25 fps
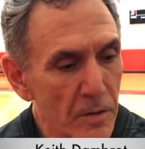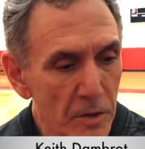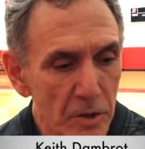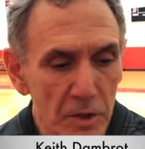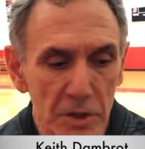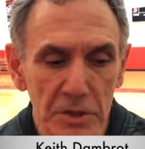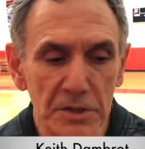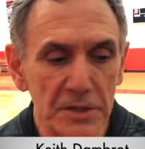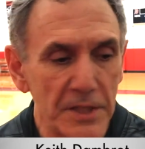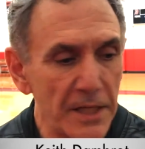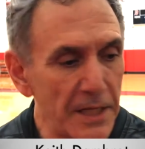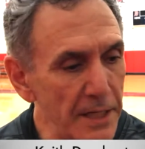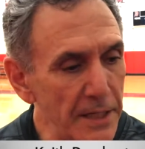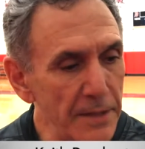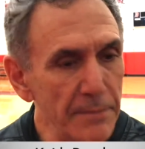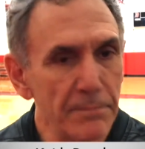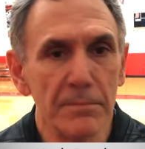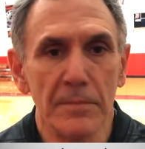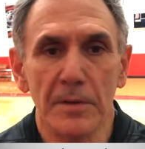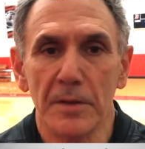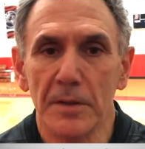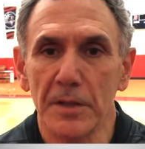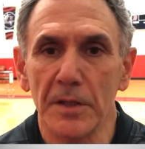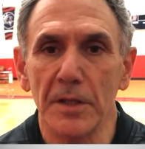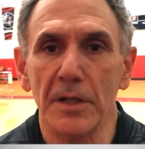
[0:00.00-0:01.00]
Good team.
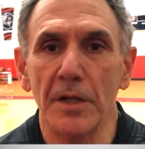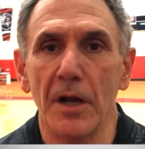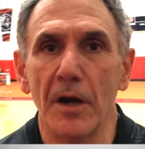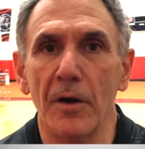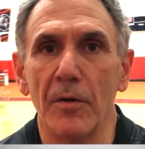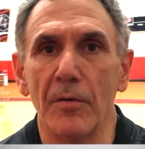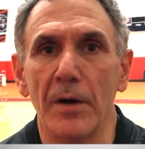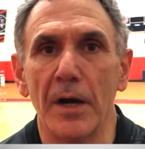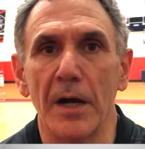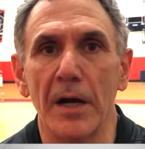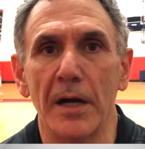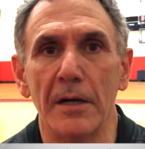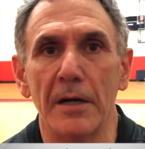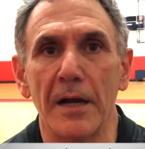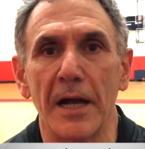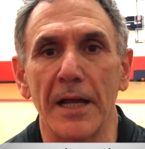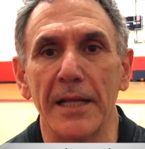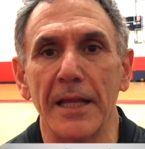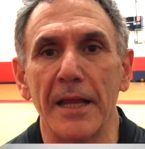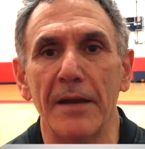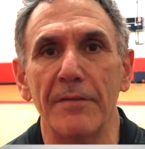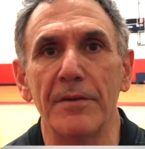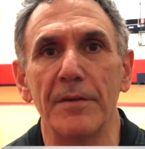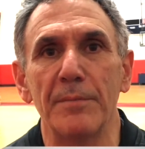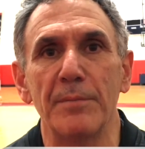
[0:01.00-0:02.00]
You know,
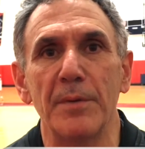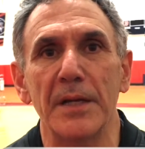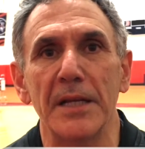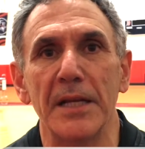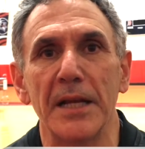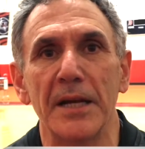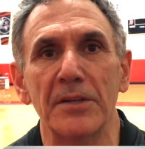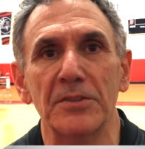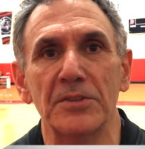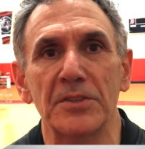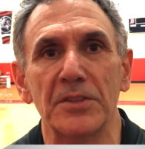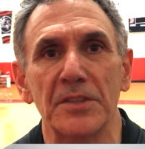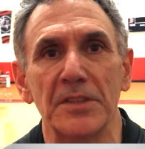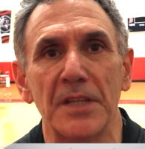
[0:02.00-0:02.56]
like everybody else,